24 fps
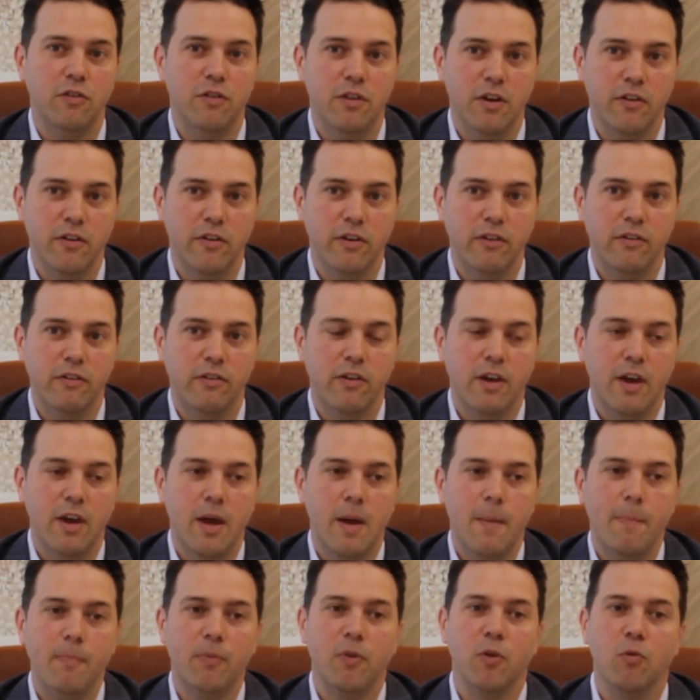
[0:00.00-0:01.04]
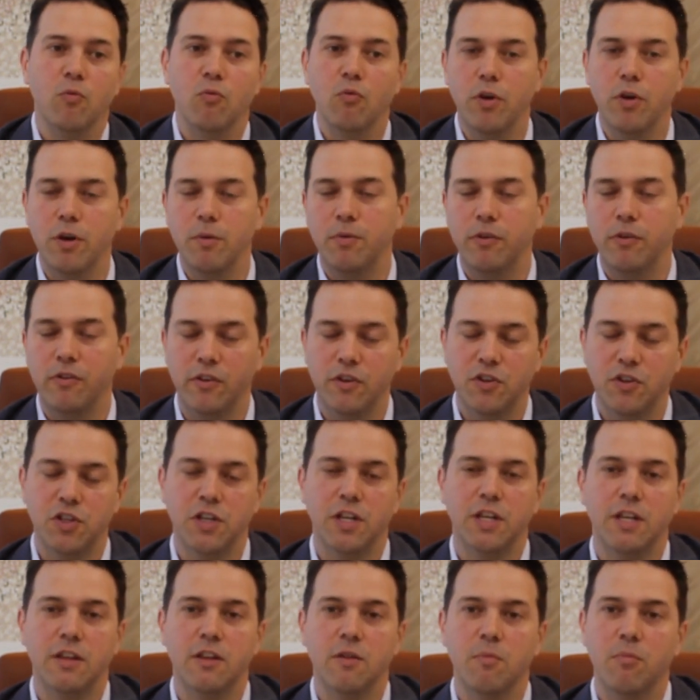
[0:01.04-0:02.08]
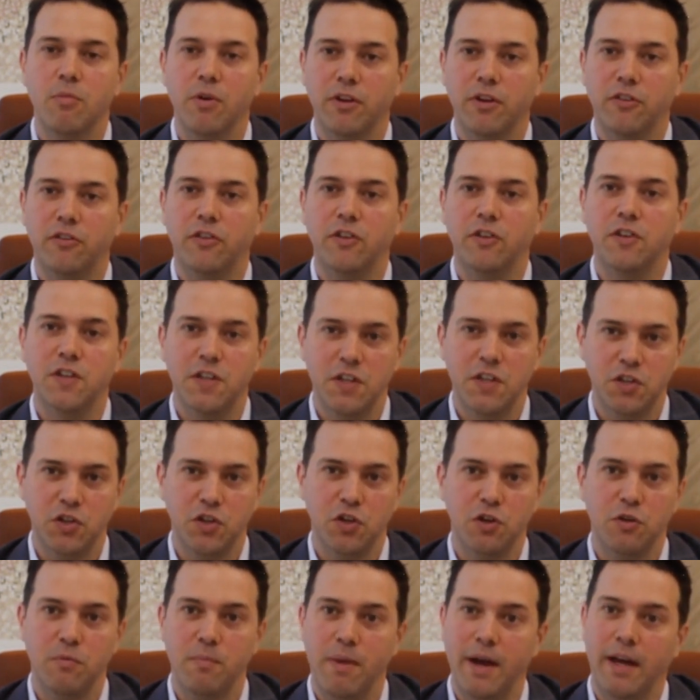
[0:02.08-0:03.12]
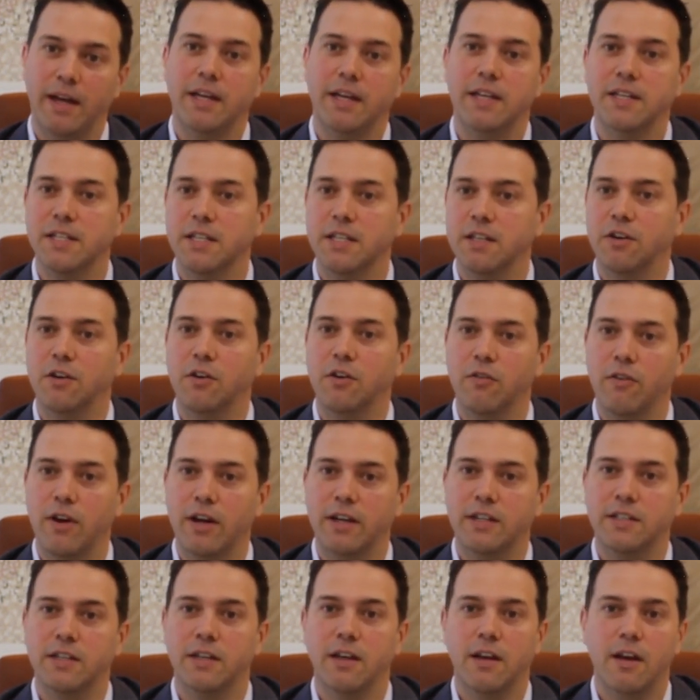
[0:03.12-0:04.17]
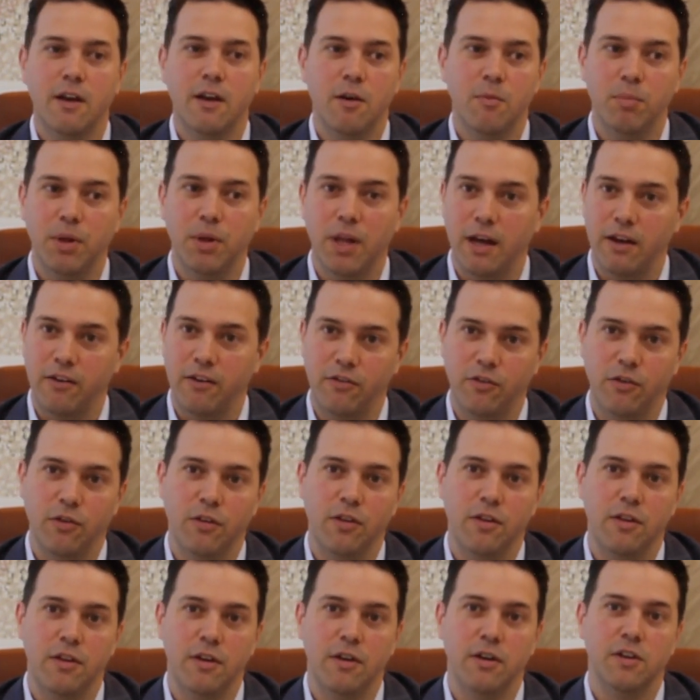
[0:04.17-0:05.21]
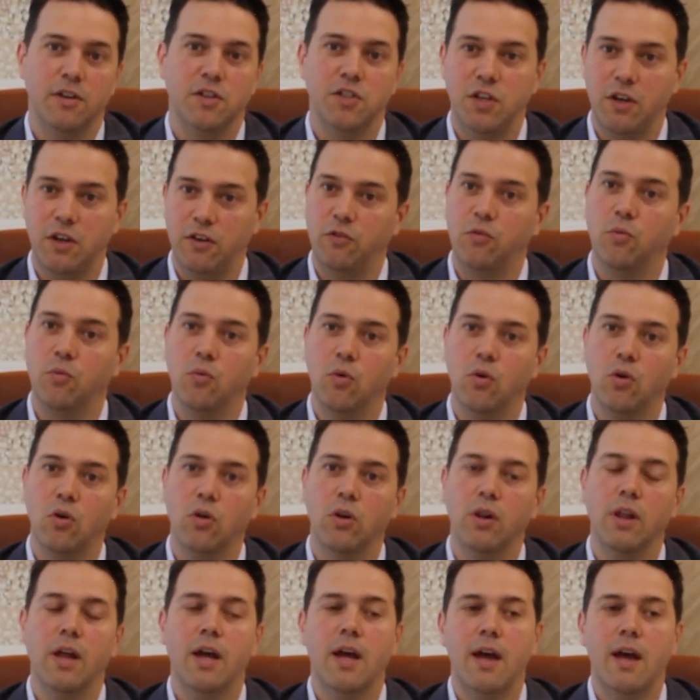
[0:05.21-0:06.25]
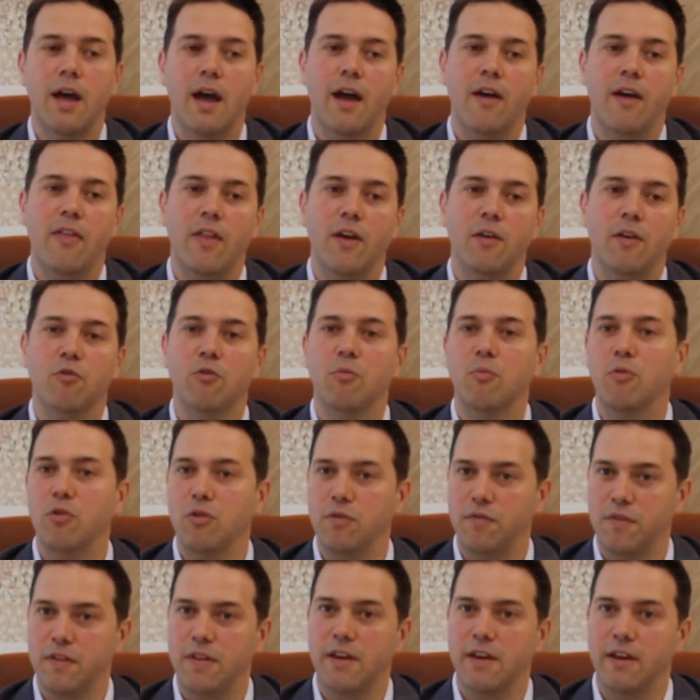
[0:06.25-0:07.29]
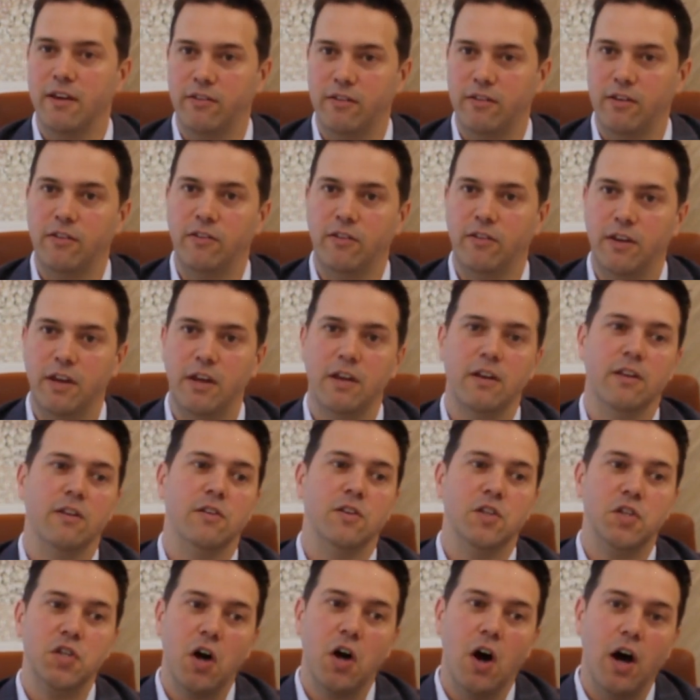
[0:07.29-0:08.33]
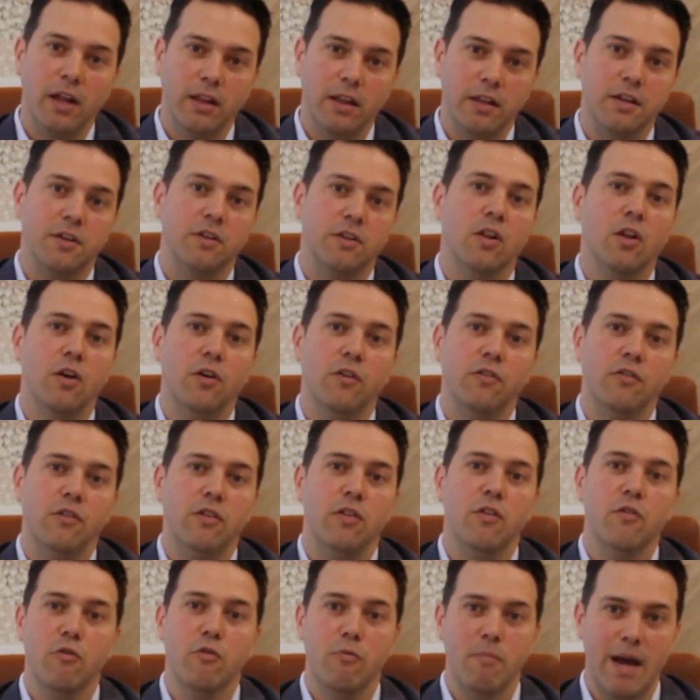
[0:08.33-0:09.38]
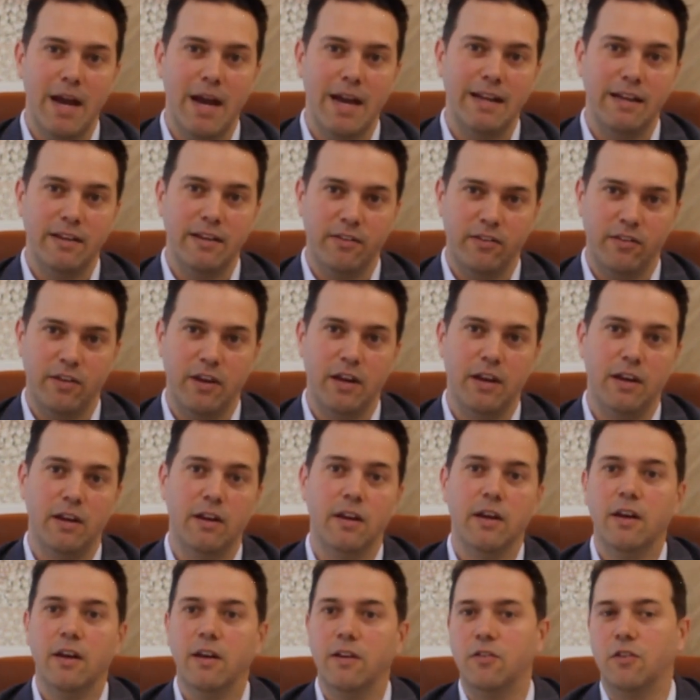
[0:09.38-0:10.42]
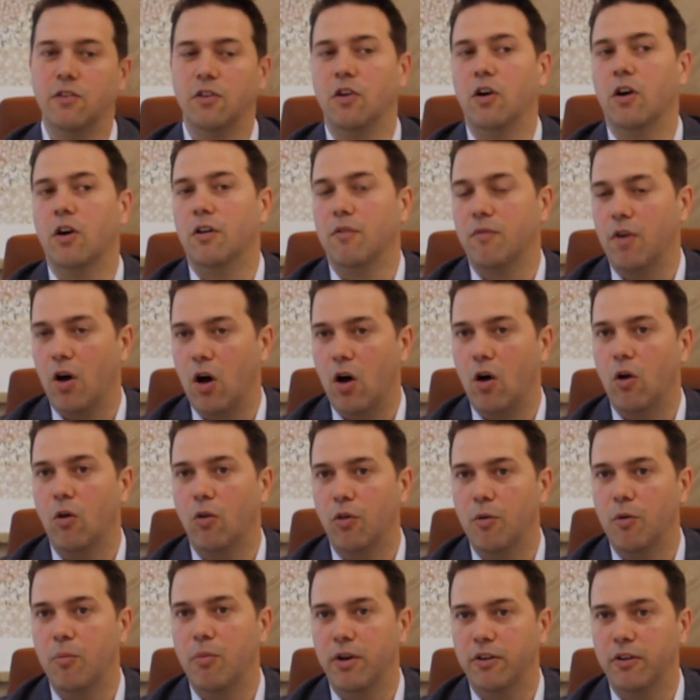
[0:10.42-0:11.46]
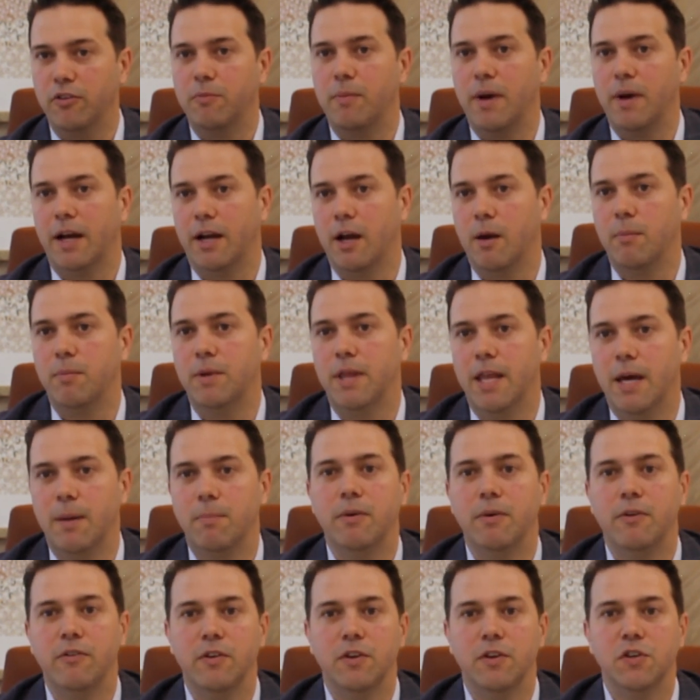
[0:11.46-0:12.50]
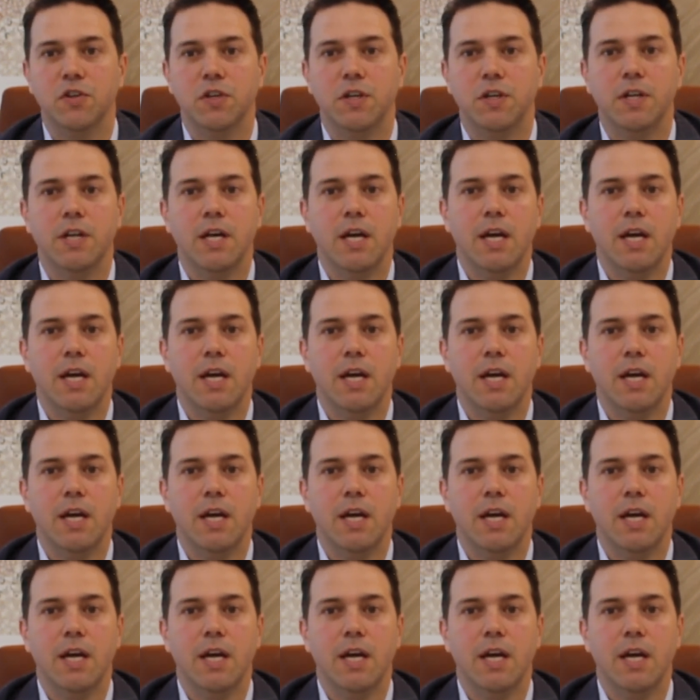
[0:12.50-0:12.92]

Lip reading: there is. Repositioning the breast tissue back into the correct place on the chest wall, and then removing the excess skin and tightly closing the remaining skin to kind of hold the breast back up in that position.